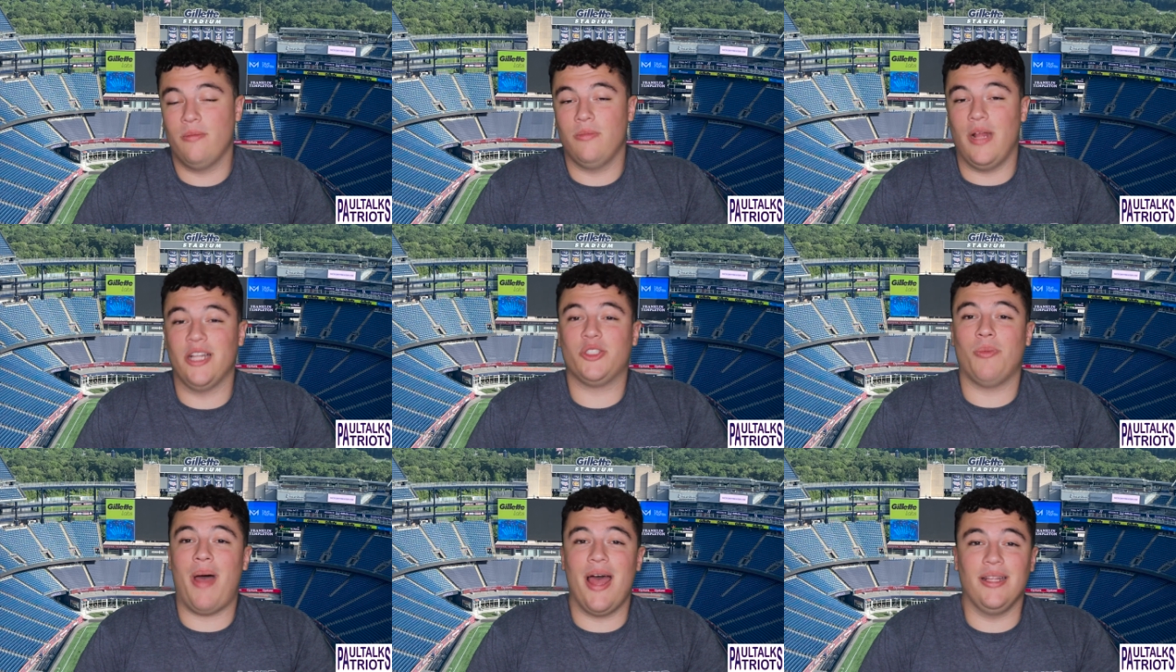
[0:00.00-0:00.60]

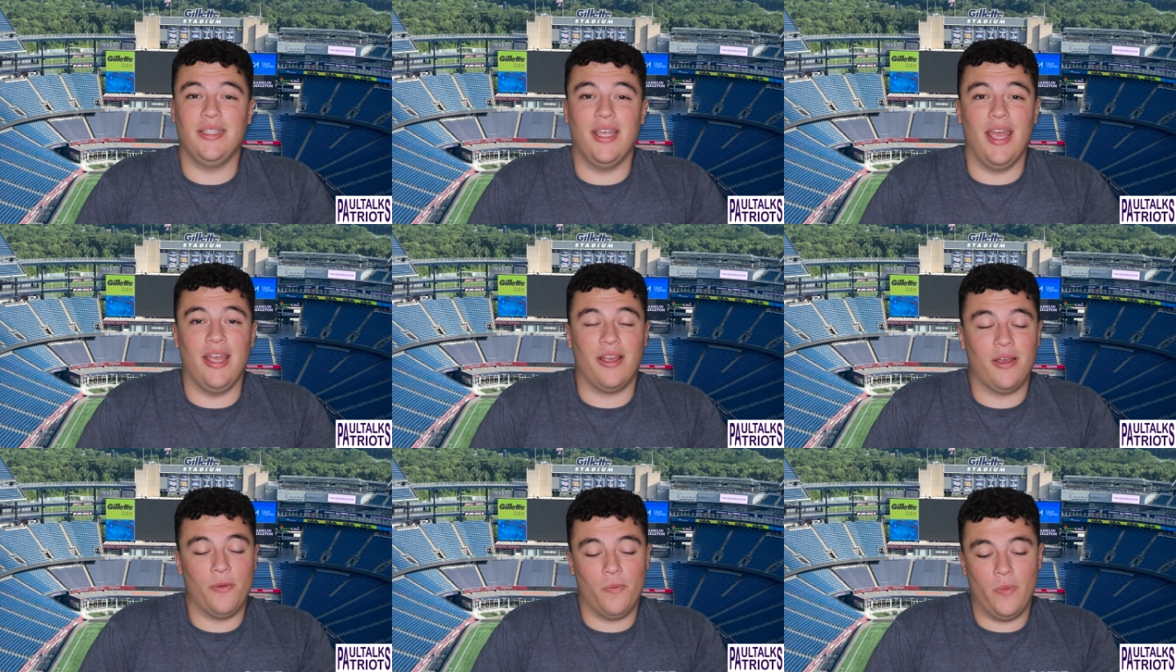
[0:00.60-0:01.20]
That's my
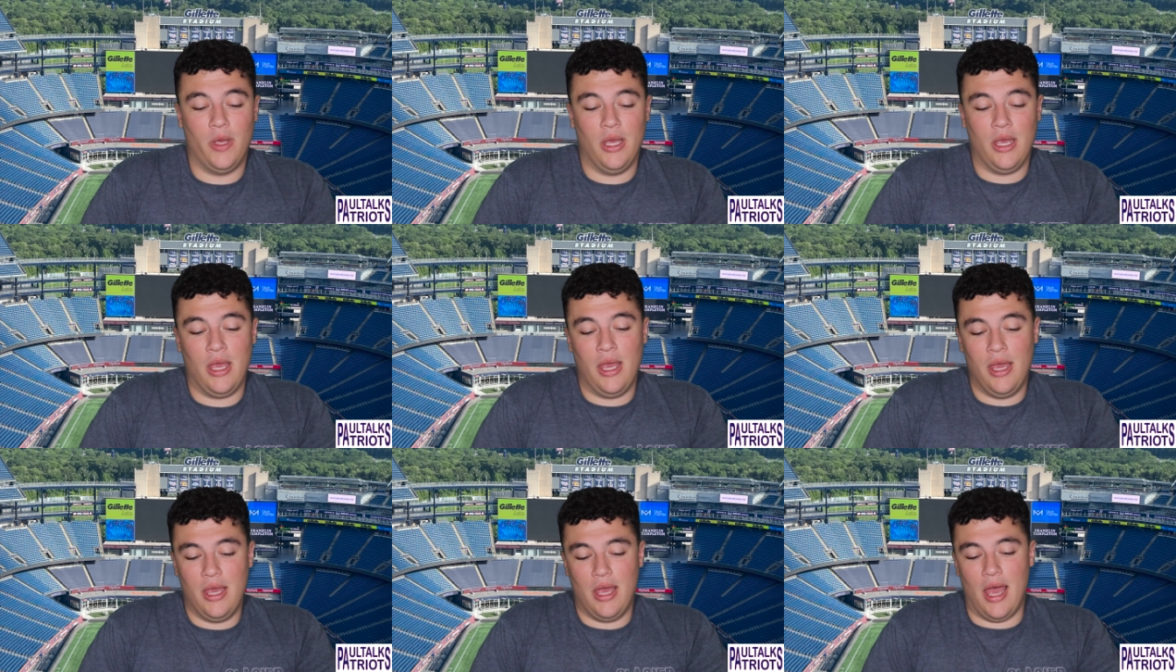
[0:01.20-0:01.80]
take.
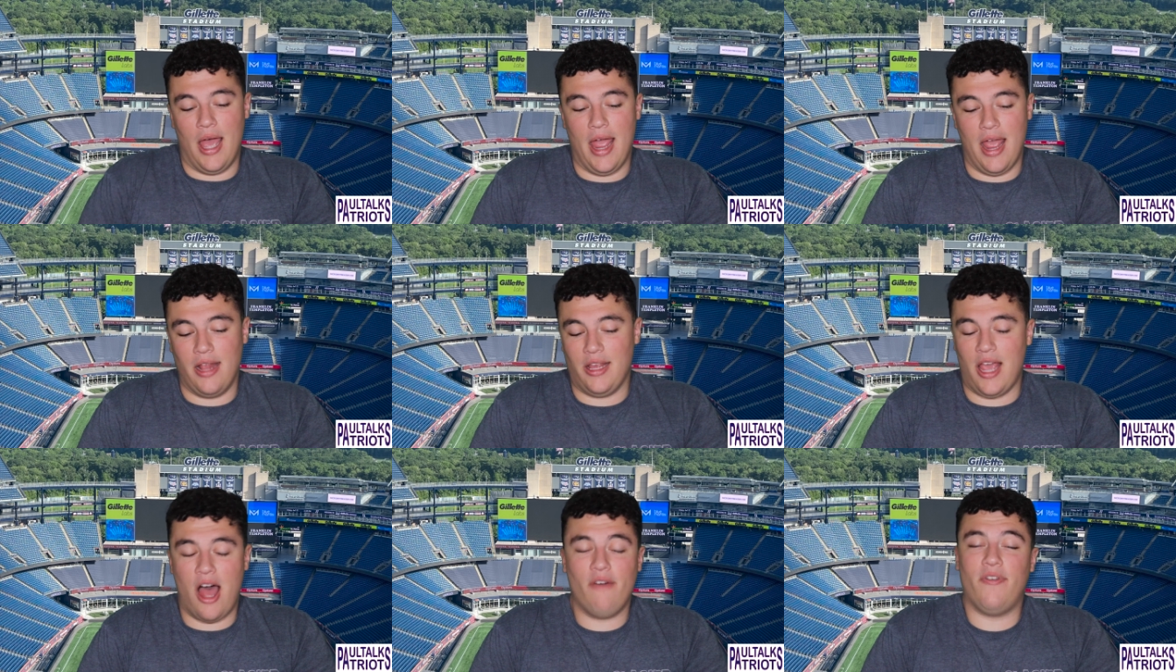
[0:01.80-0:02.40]
And
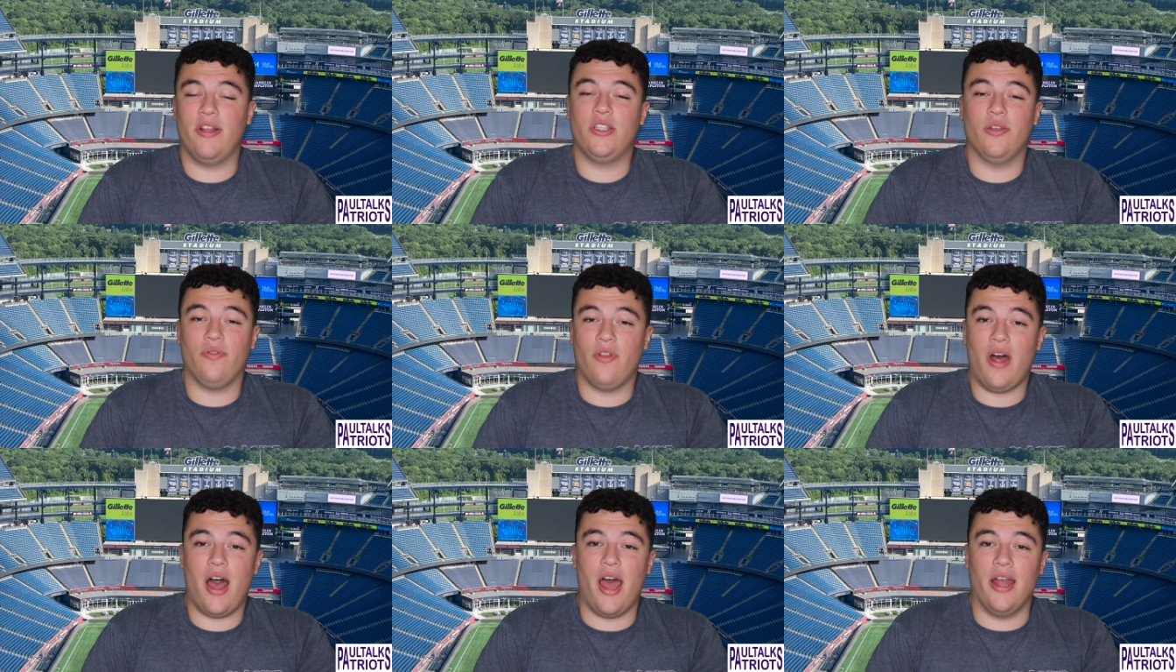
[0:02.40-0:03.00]
the offensive
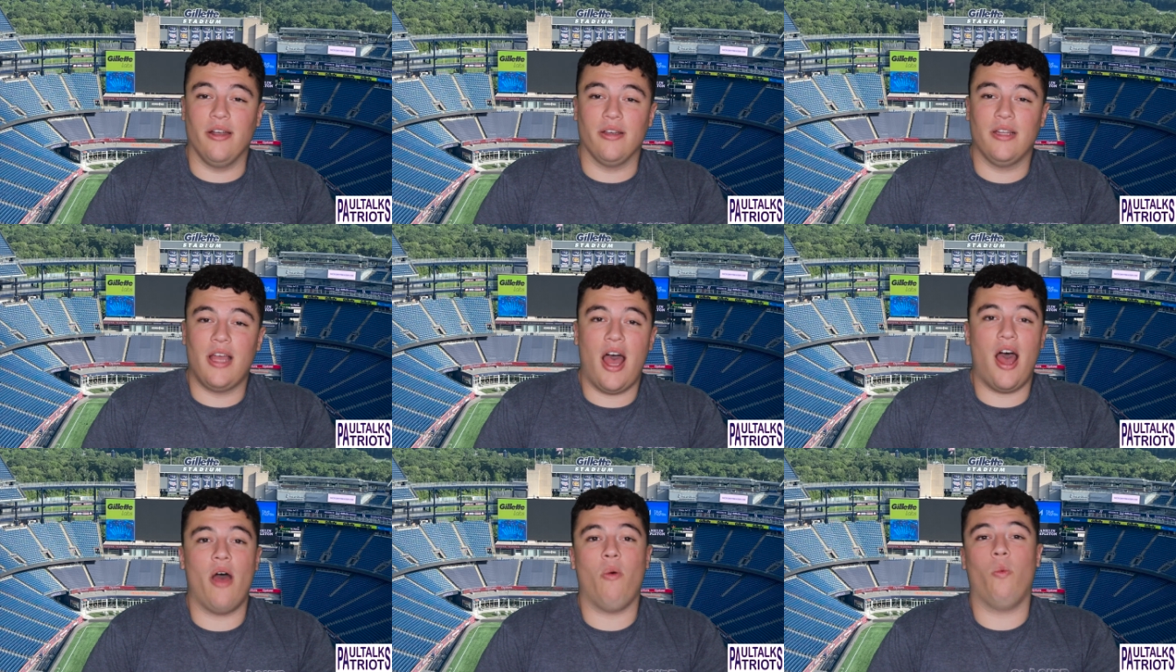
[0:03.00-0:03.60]
line
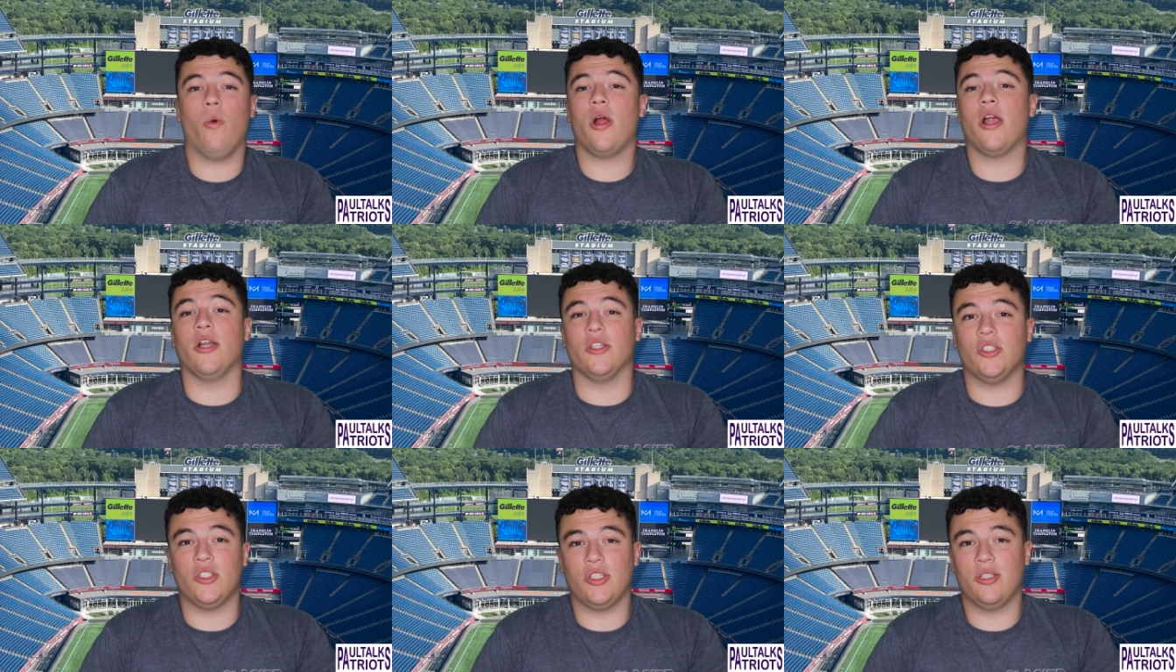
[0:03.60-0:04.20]
got
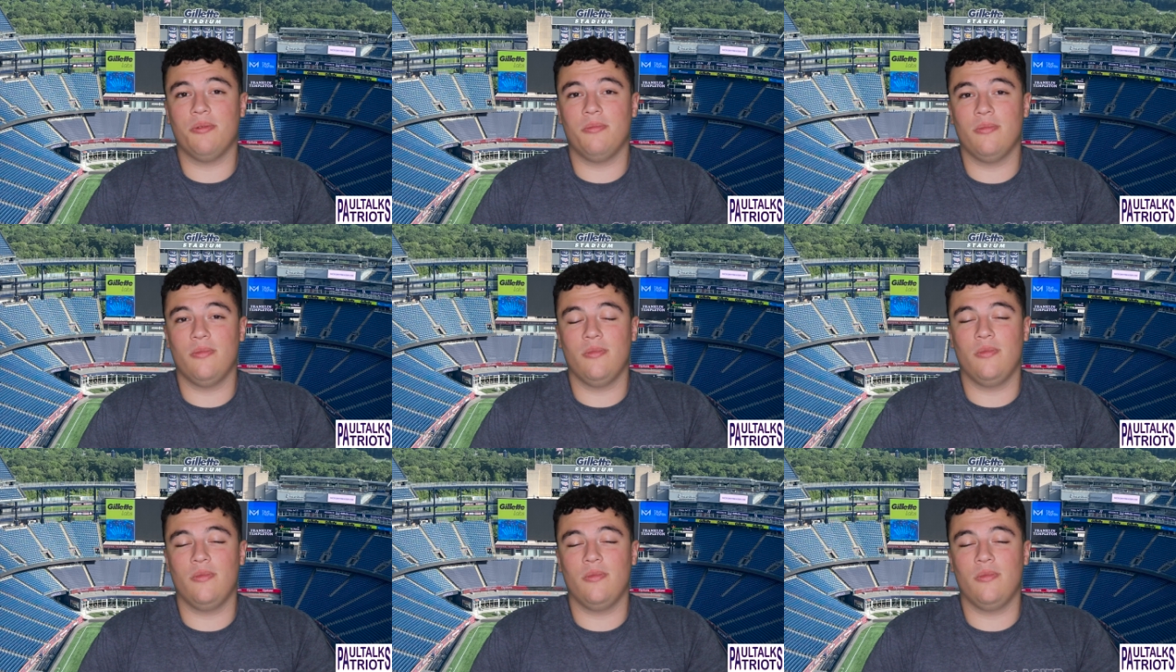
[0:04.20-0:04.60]
worse.